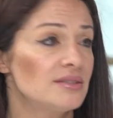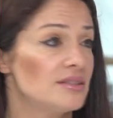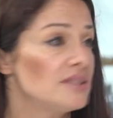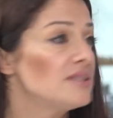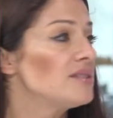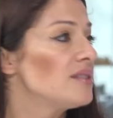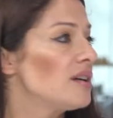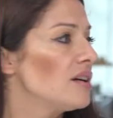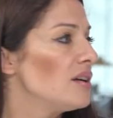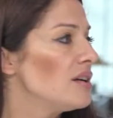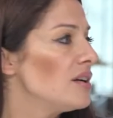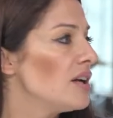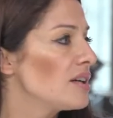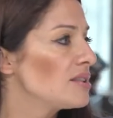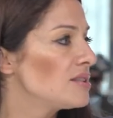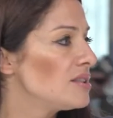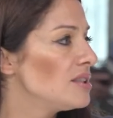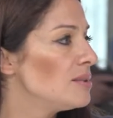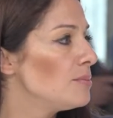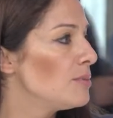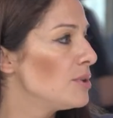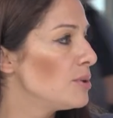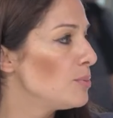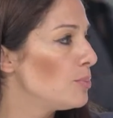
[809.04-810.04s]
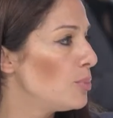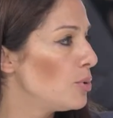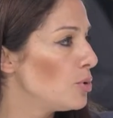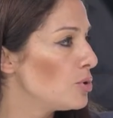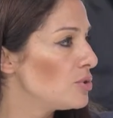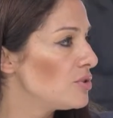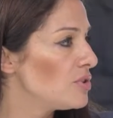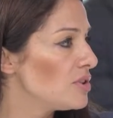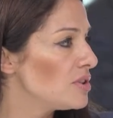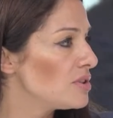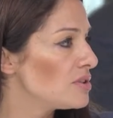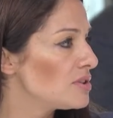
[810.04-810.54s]
these are extremely
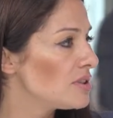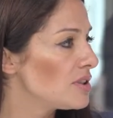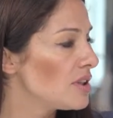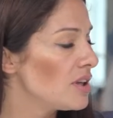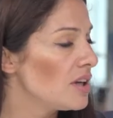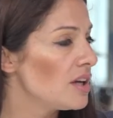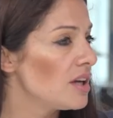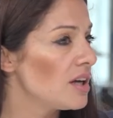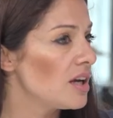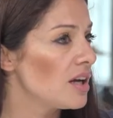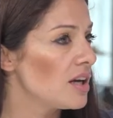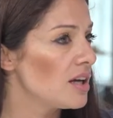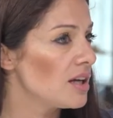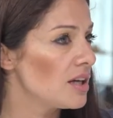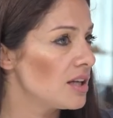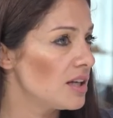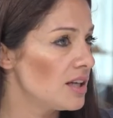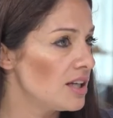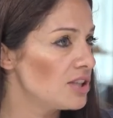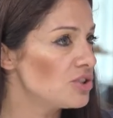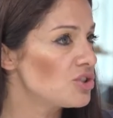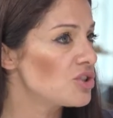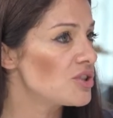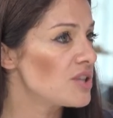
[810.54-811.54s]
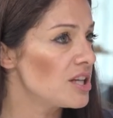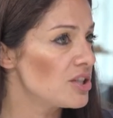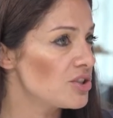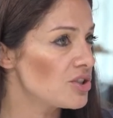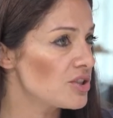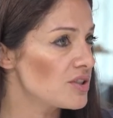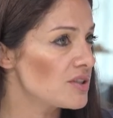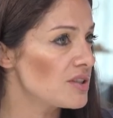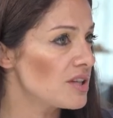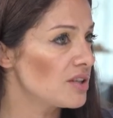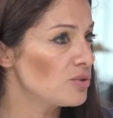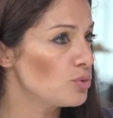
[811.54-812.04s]
important uh,
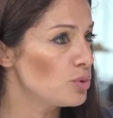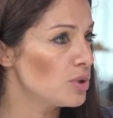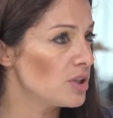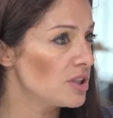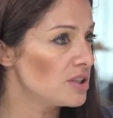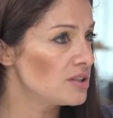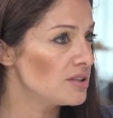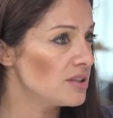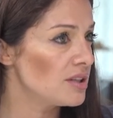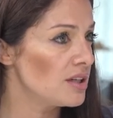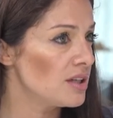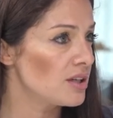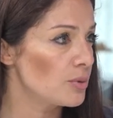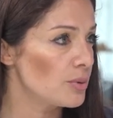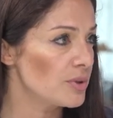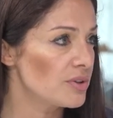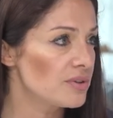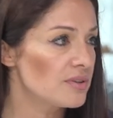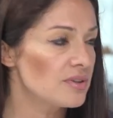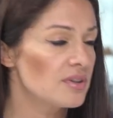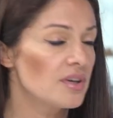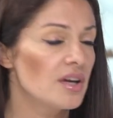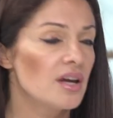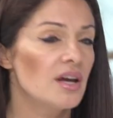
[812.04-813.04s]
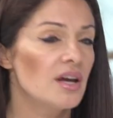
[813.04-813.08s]
legislations that we are dealing with.